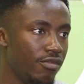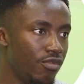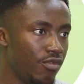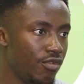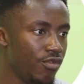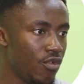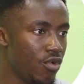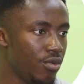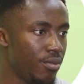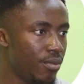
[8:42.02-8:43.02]

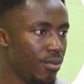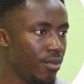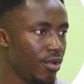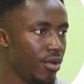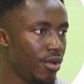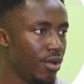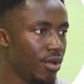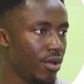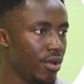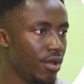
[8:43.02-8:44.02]
form.
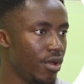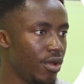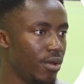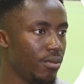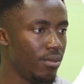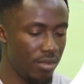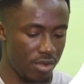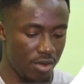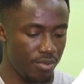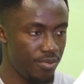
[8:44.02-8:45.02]

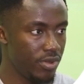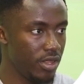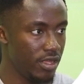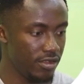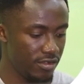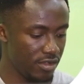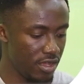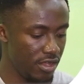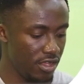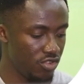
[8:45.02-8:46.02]
I'll place
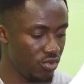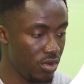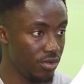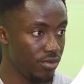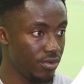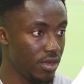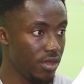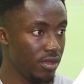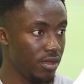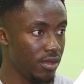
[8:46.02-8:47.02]
an H1 right
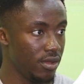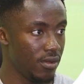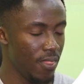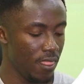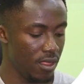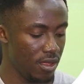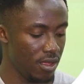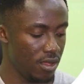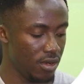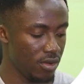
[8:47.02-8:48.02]
here
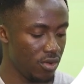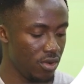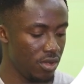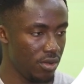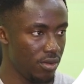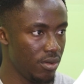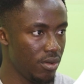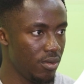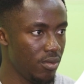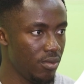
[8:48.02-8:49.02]
and call it
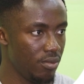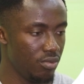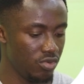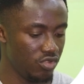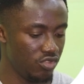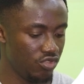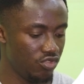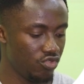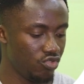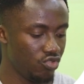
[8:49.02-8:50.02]

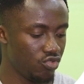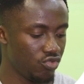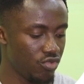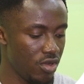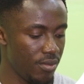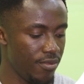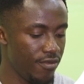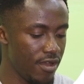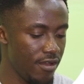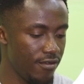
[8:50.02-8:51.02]
Bootstrap
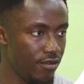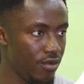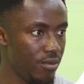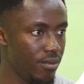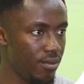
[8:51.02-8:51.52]
5 form.